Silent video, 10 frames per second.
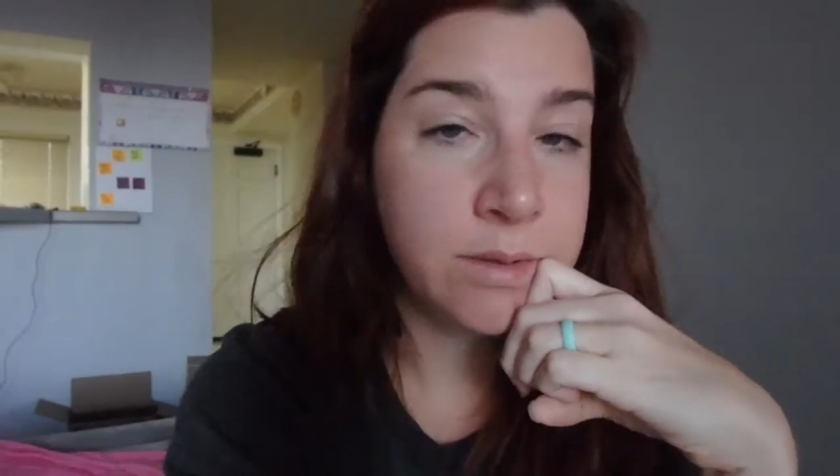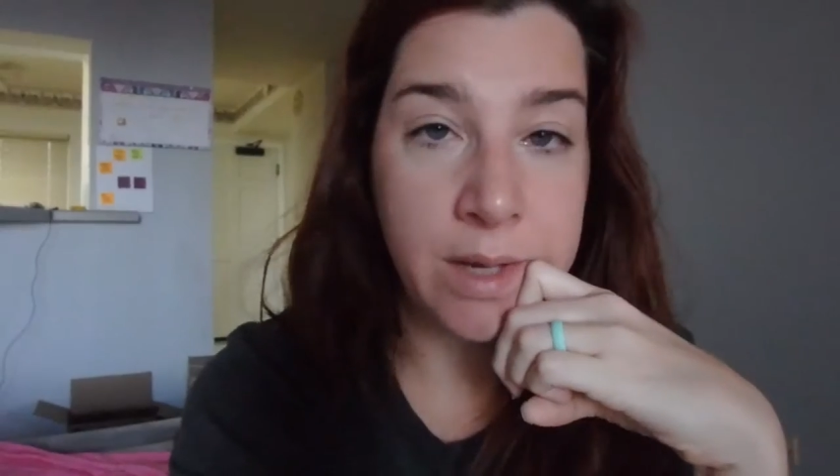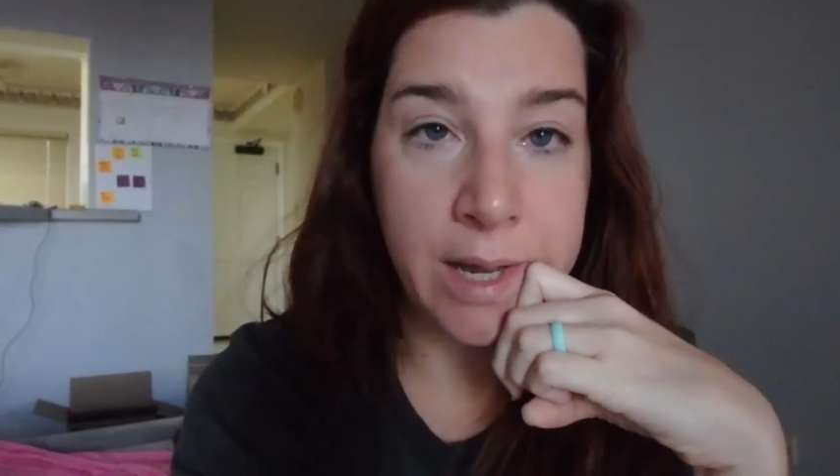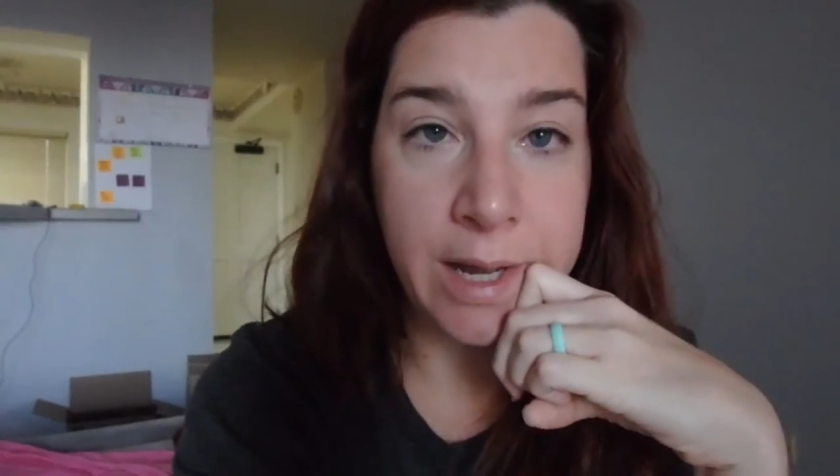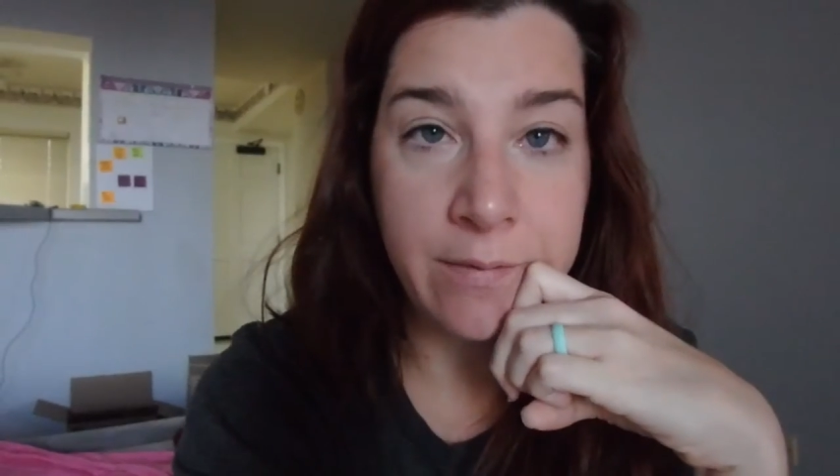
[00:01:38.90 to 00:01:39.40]
So
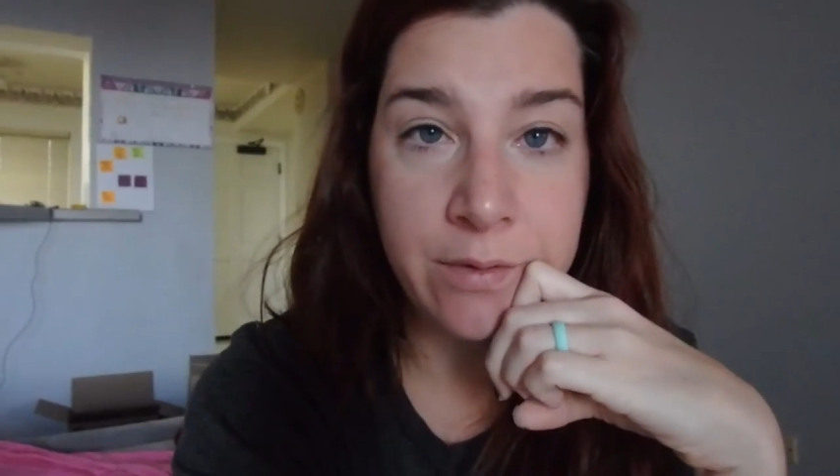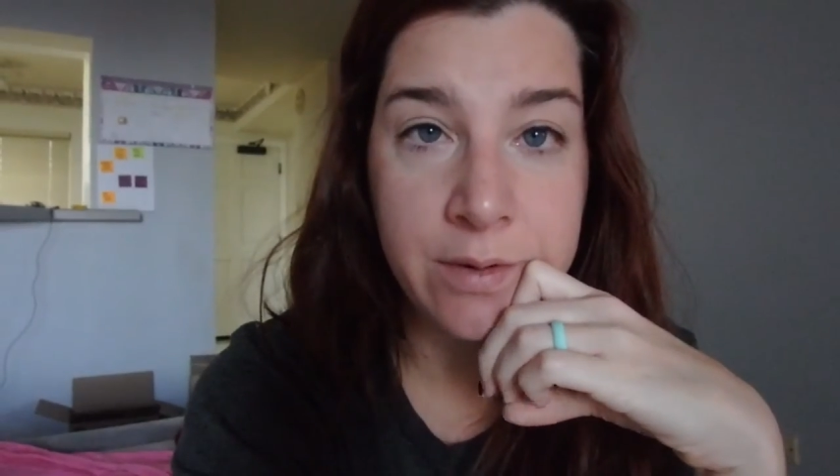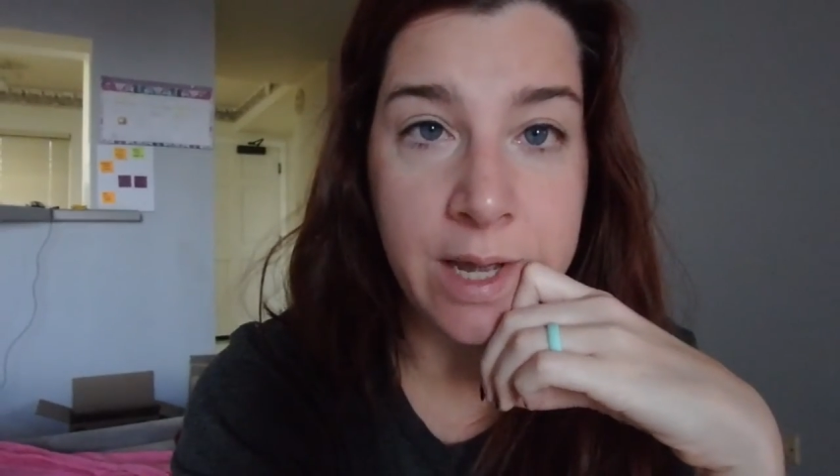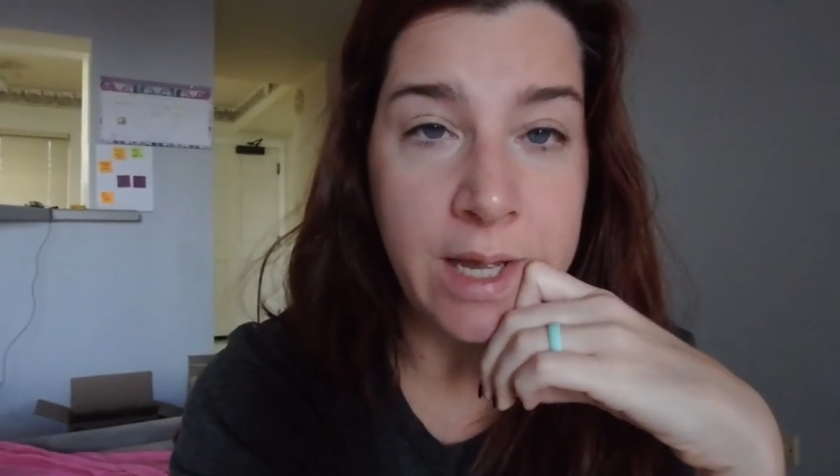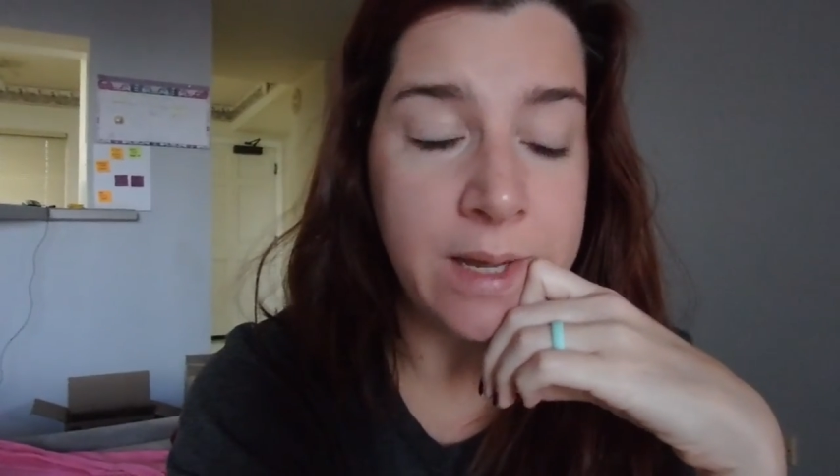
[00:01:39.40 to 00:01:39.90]
yeah, after
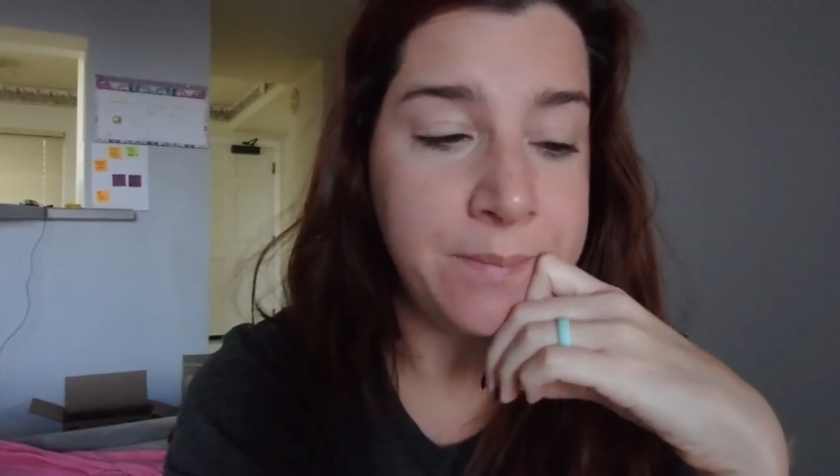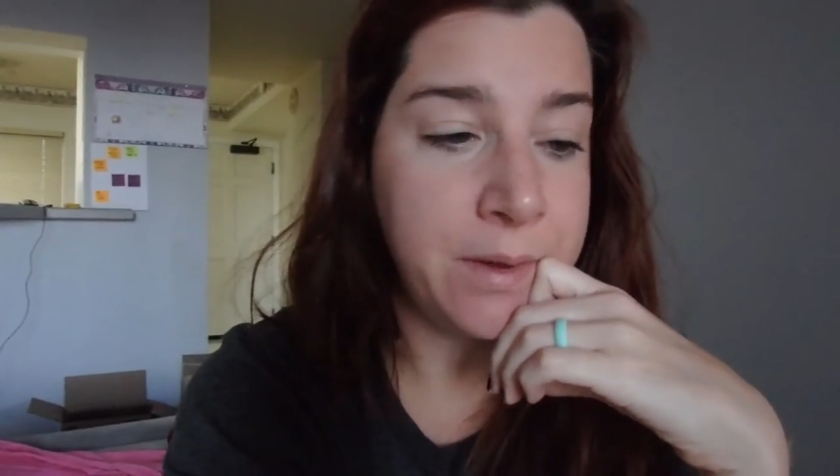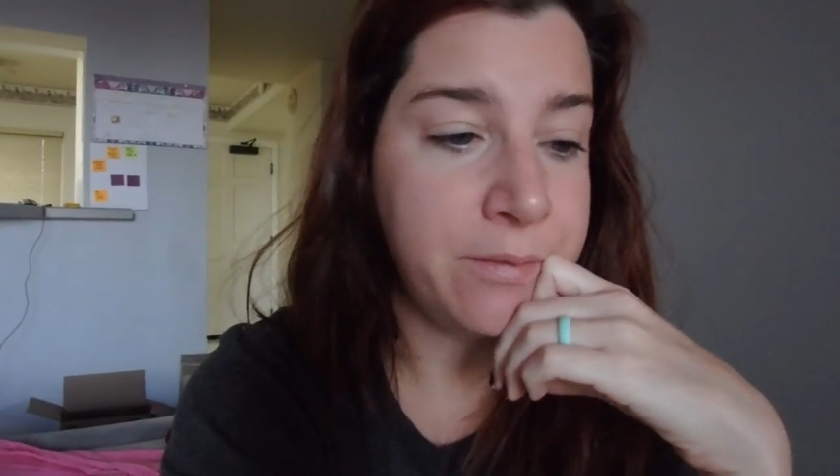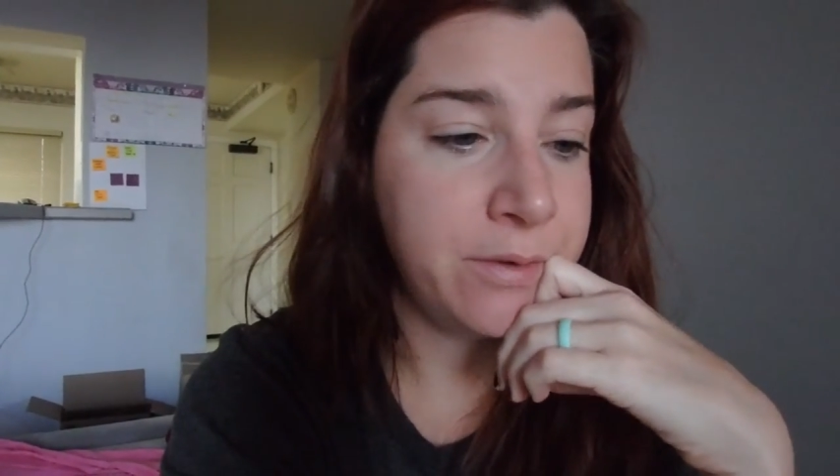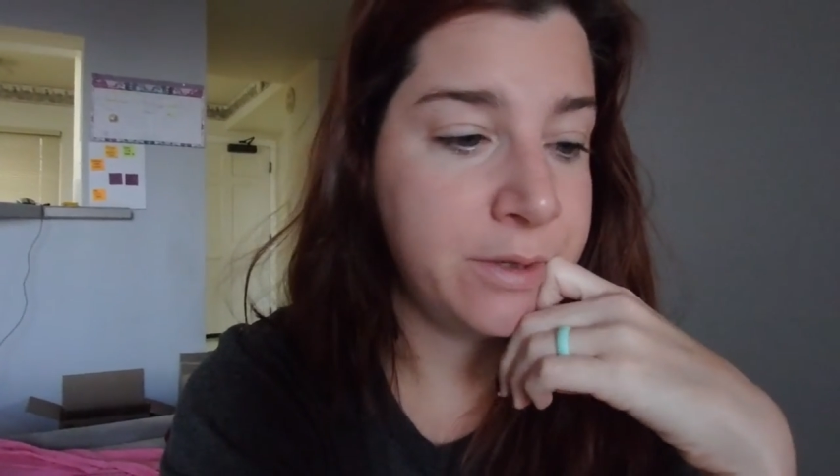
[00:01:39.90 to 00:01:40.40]
that, I'm
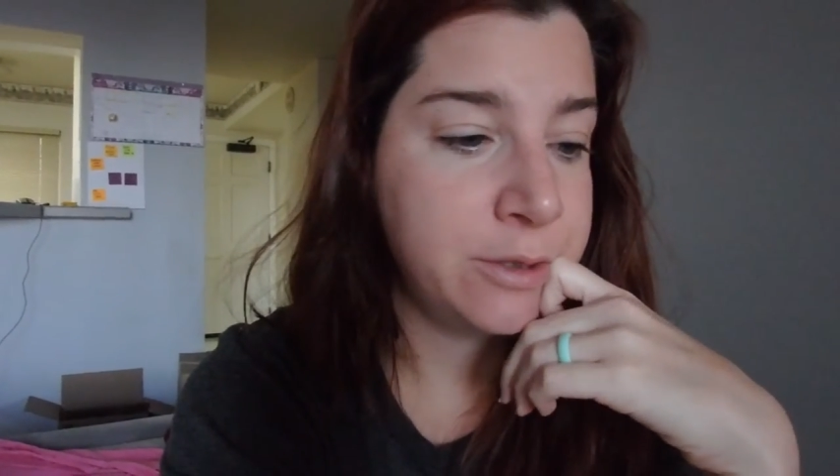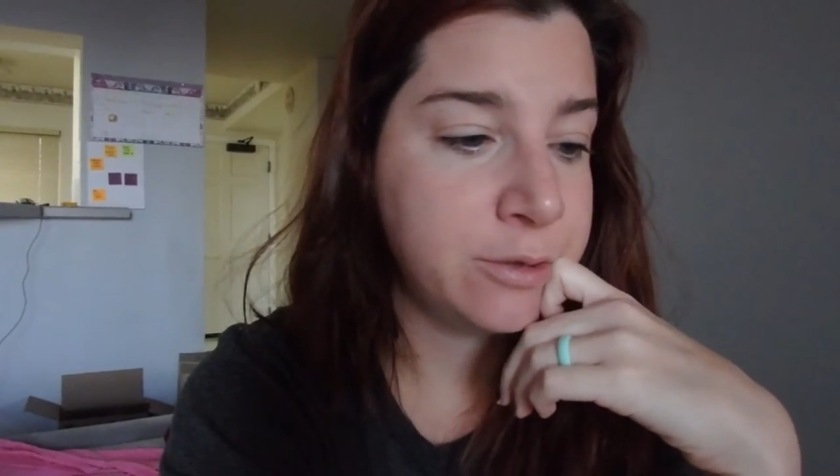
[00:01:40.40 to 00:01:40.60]
not really